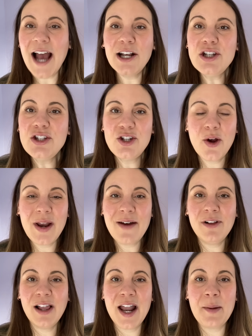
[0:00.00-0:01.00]
just don't have
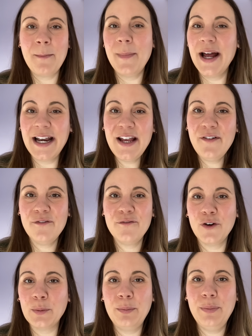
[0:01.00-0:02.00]
a lot of money
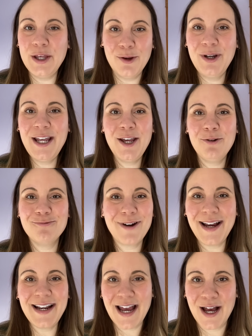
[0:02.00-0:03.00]
for beauty
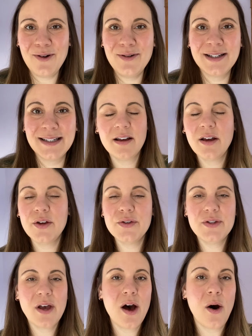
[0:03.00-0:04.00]
right now.
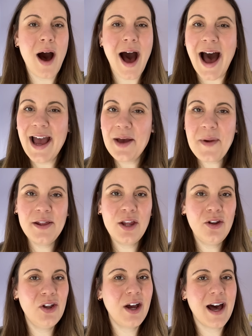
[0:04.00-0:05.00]
So I am on the
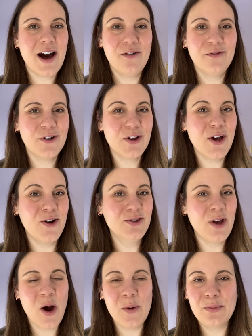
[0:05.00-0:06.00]
lookout for those
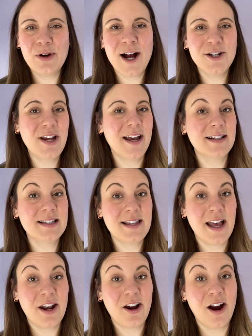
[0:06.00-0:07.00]
home projects
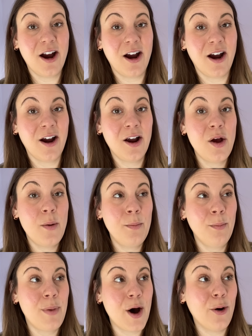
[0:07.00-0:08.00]
that are
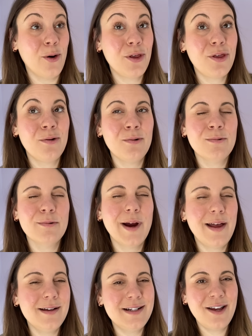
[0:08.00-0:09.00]
both
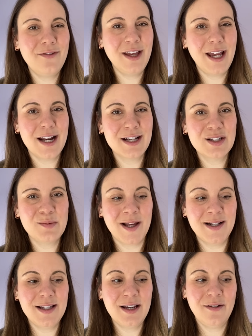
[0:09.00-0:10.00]
relatively
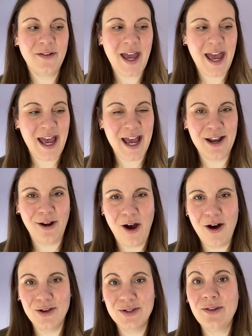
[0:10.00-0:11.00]
inexpensive and
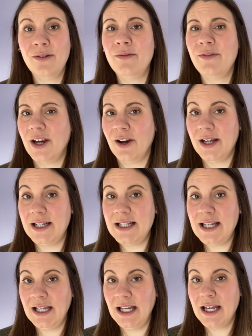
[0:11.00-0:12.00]
also very
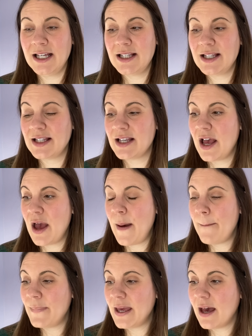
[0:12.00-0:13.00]
tedious,
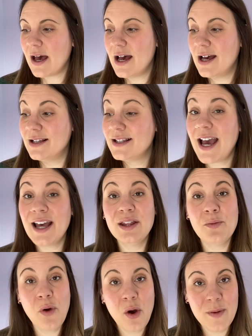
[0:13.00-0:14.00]
because at
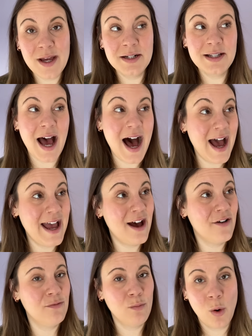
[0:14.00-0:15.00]
the moment I
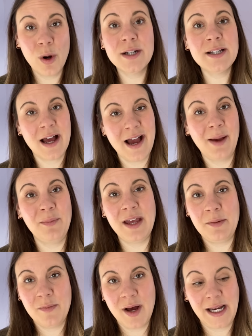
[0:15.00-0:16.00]
have more time
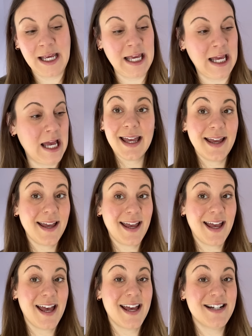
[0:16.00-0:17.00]
than money
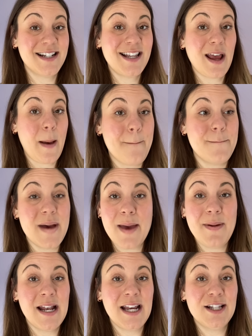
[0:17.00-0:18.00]
and
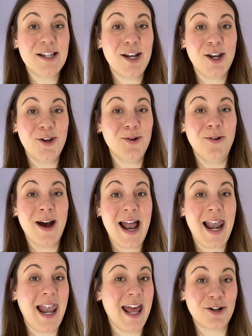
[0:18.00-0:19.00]
baby needs a new
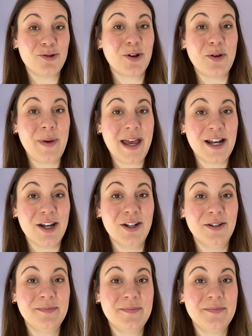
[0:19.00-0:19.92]
electrical panel.